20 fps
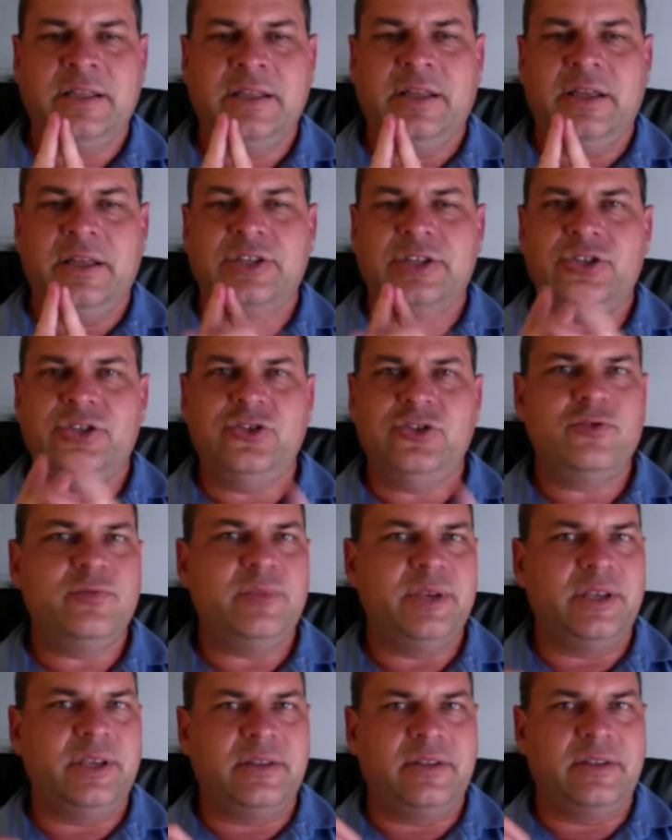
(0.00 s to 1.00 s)

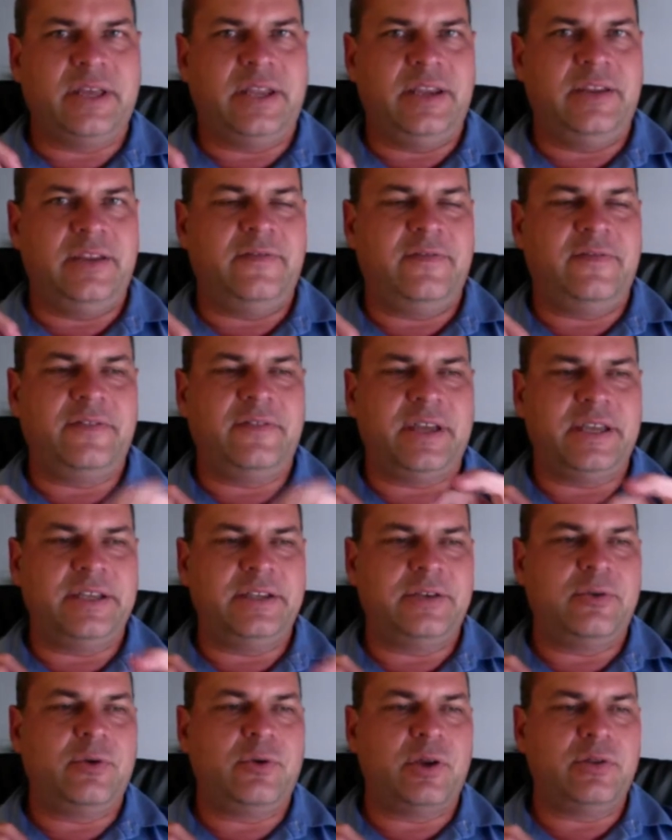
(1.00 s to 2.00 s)
assuming that if
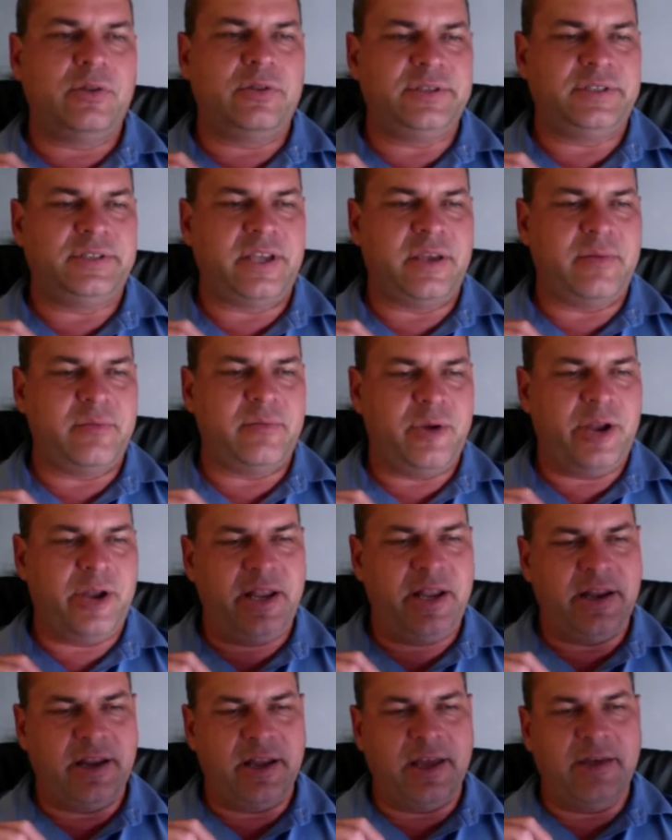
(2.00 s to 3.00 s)
they quote the same
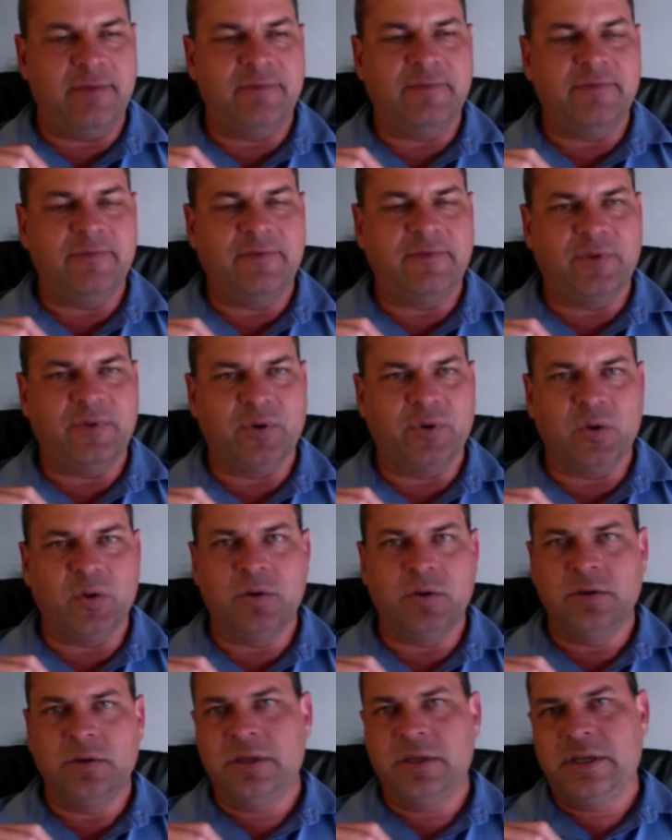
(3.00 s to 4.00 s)
brand name for
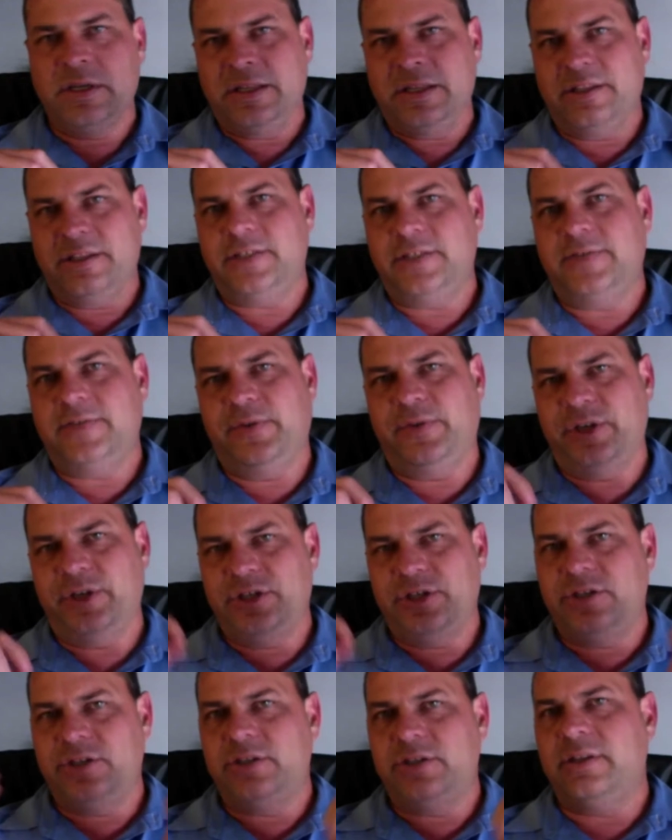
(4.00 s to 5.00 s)
this
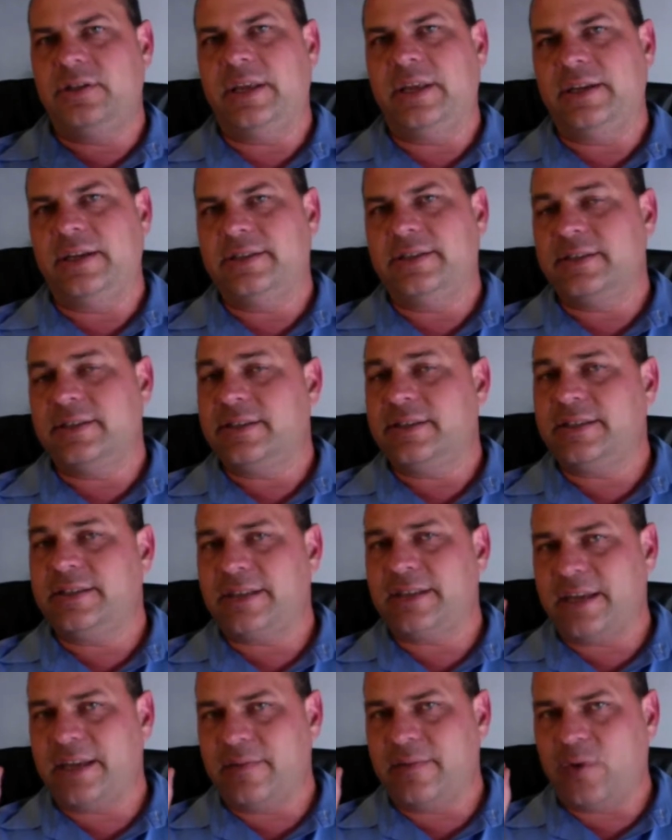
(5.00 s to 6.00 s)
fridge, that it's the
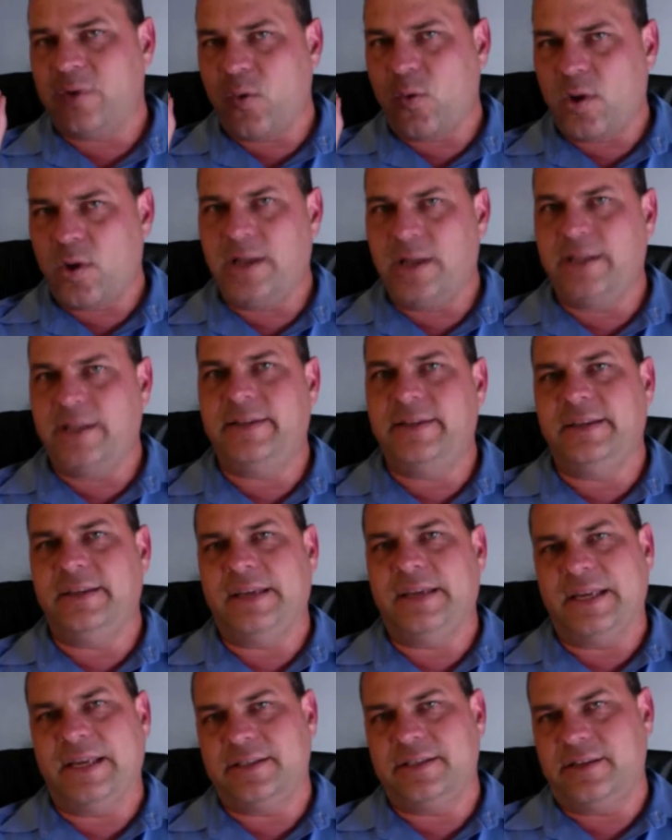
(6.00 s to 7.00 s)
same quality
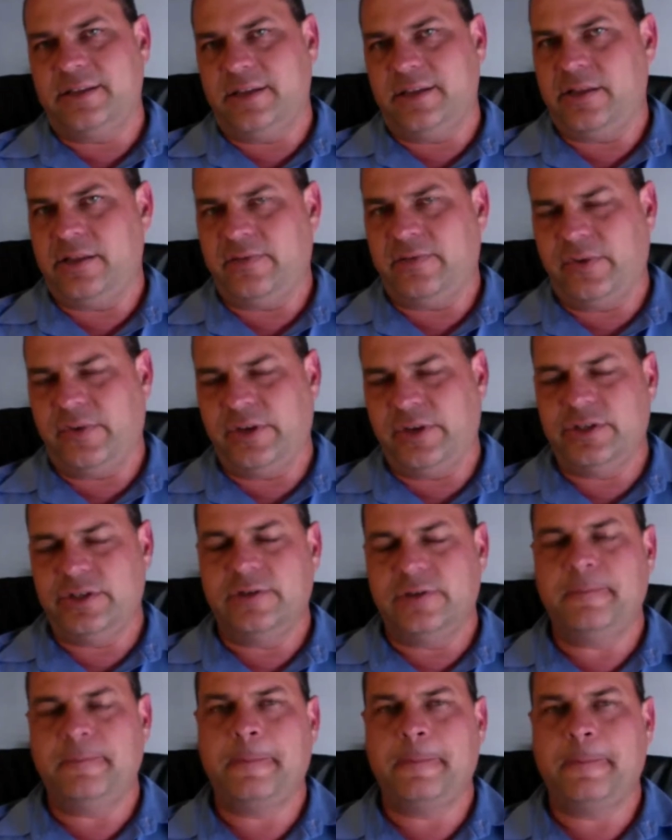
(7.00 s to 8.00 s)
as the other
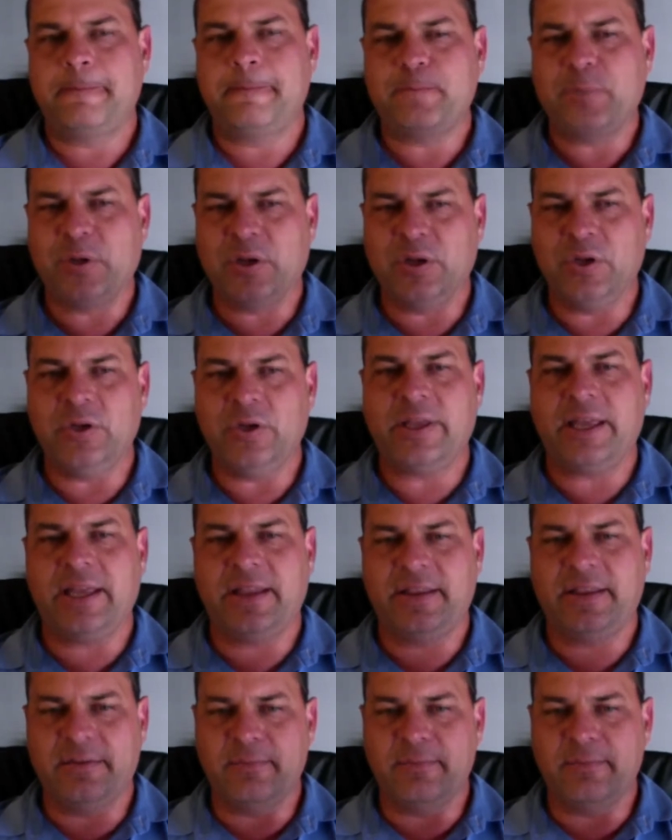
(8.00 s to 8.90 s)
fridge. Look at the